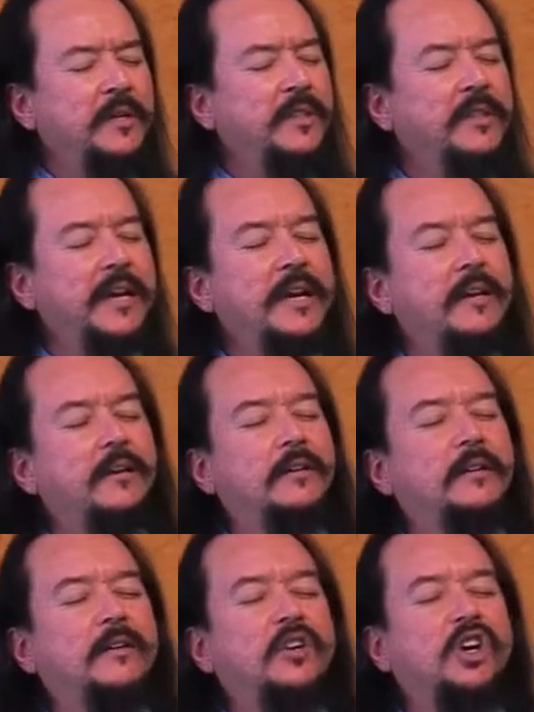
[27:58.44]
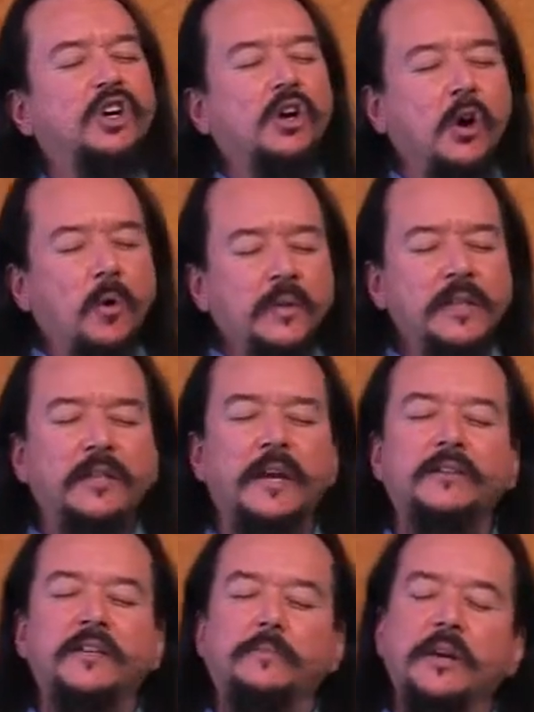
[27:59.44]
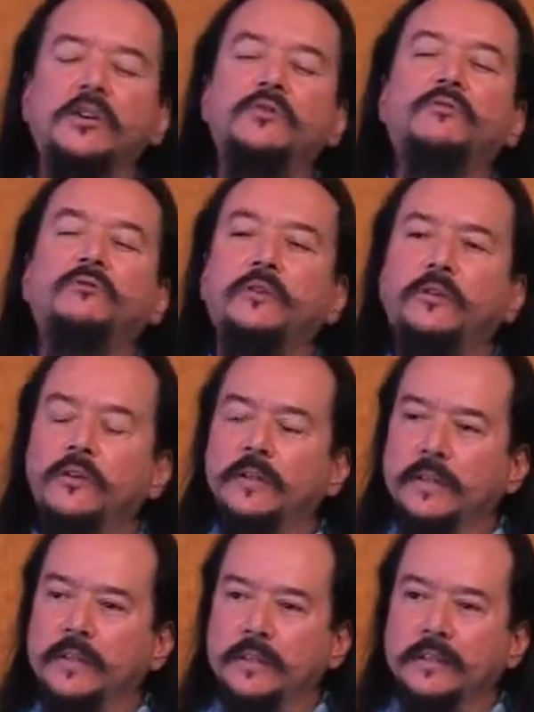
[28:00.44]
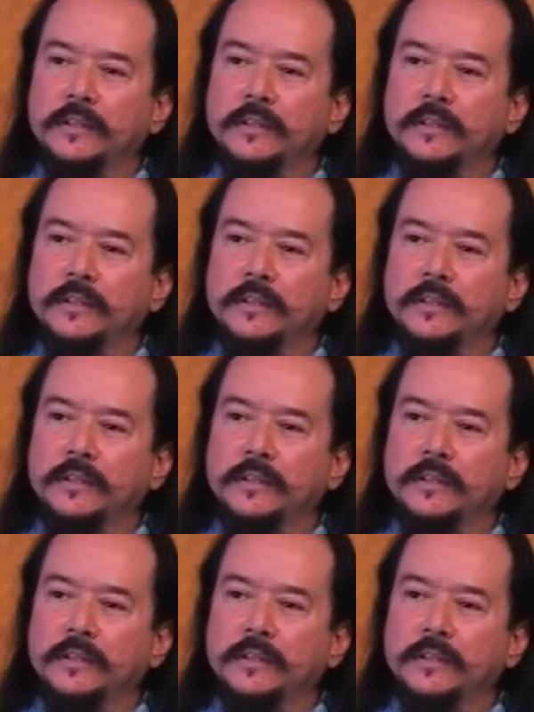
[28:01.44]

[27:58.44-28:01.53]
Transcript: think only things that make you feel good.